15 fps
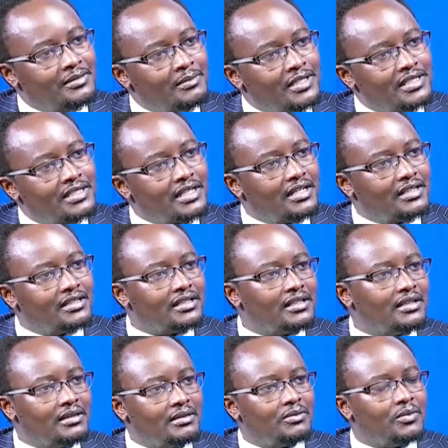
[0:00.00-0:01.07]
limits, and
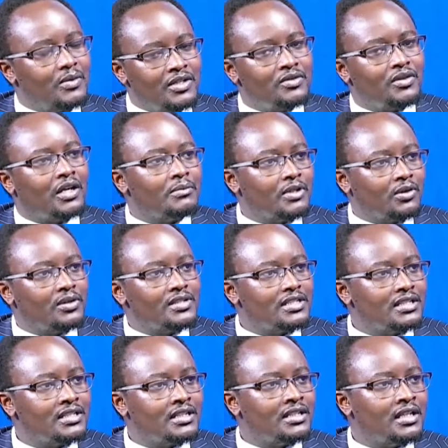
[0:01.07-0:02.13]
when you can be
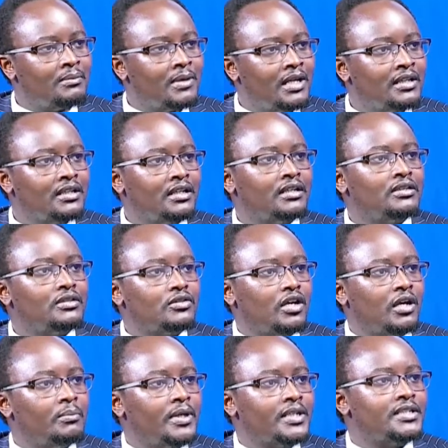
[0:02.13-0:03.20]
considered a man and you
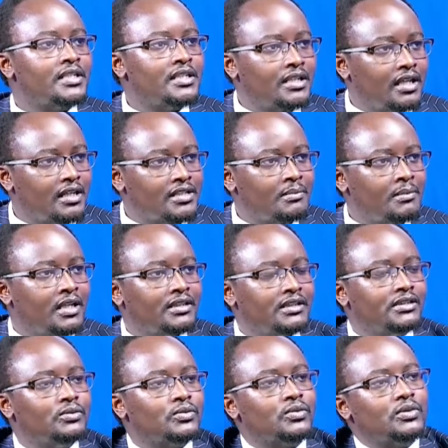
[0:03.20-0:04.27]
can partake as a man
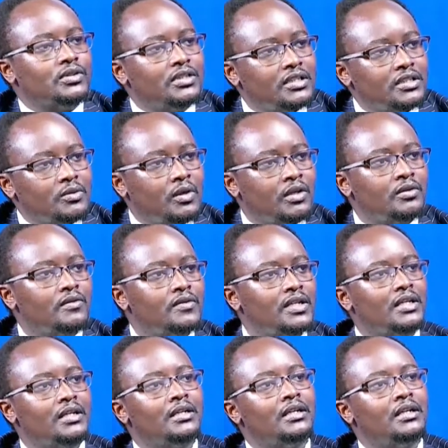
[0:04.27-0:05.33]
in one of
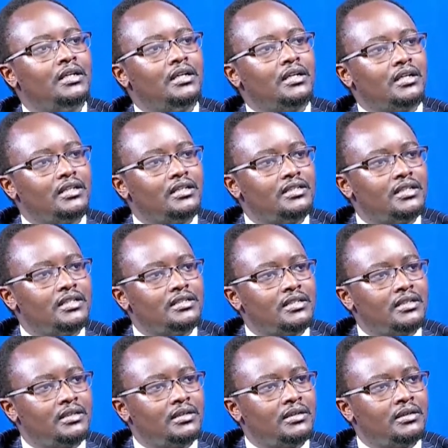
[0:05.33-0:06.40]
their religious
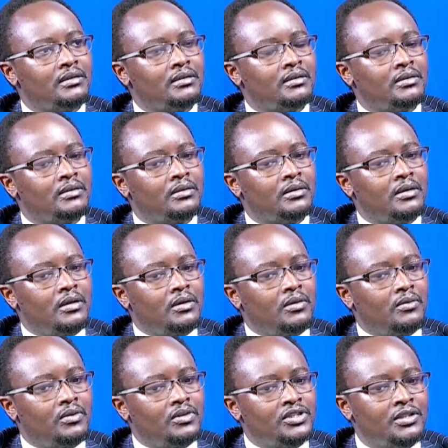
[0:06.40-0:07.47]

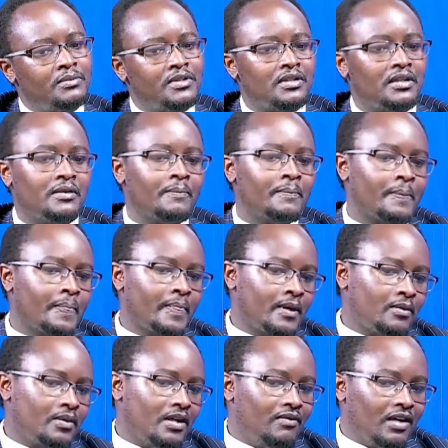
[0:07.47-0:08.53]
worships.
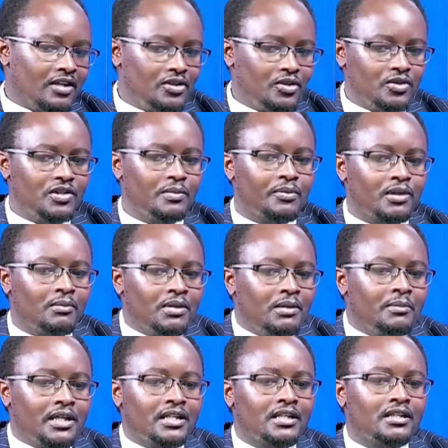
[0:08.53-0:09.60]
We have a huge
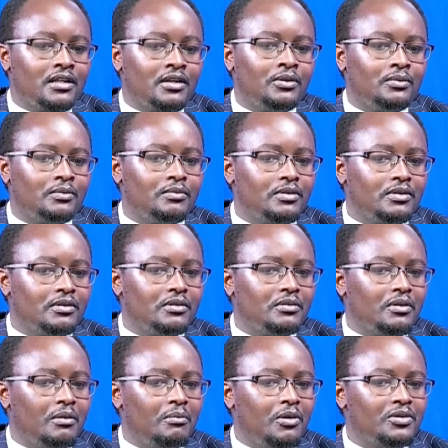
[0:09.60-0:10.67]
problem right now
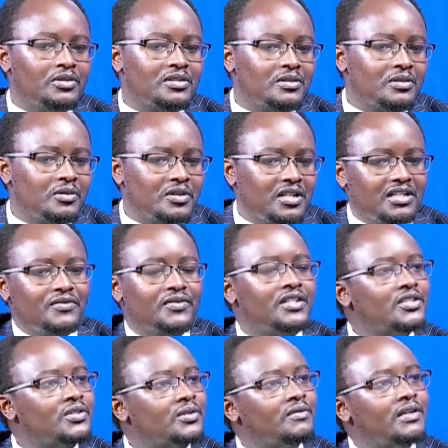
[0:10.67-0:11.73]
about the
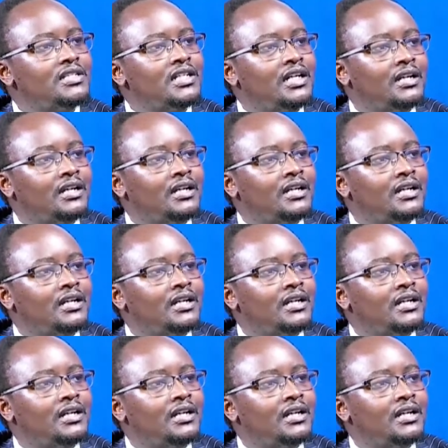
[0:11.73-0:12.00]
definition of a